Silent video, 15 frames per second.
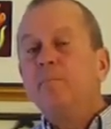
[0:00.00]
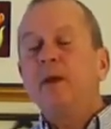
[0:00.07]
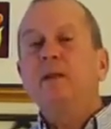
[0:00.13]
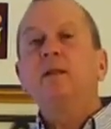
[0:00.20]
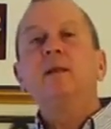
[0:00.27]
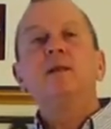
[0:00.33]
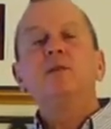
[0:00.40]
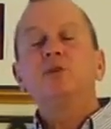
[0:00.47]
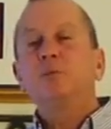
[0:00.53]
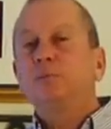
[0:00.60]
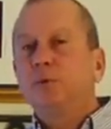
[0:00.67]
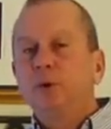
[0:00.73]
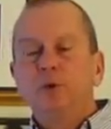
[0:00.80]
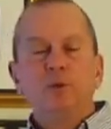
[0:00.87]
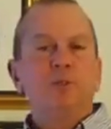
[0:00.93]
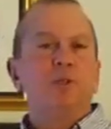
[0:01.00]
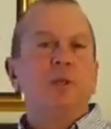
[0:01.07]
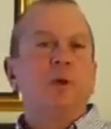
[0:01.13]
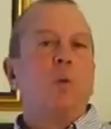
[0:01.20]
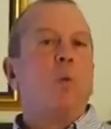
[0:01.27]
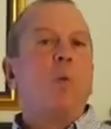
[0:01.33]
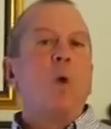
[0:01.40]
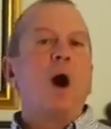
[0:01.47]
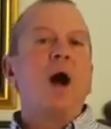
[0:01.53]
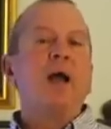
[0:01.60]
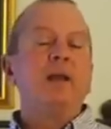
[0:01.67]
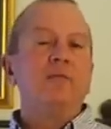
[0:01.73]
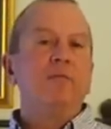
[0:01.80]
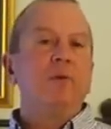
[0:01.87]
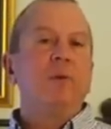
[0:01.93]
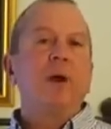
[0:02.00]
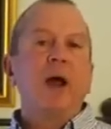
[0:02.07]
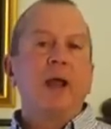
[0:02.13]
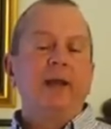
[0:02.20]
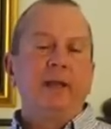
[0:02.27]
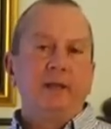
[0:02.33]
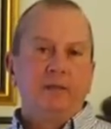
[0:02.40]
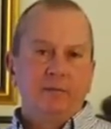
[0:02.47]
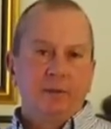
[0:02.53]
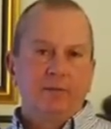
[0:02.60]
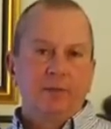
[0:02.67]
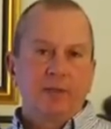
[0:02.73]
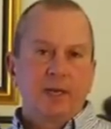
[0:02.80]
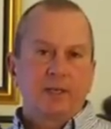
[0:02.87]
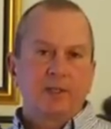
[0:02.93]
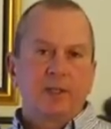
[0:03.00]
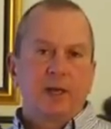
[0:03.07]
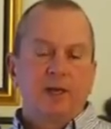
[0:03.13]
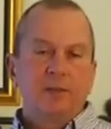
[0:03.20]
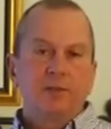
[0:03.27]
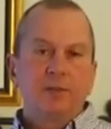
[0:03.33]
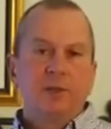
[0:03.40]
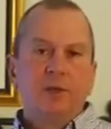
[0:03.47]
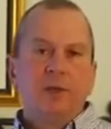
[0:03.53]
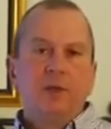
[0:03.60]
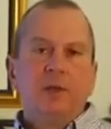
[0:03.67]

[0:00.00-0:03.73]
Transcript: Bed linens are produced in a wide variety of different textiles.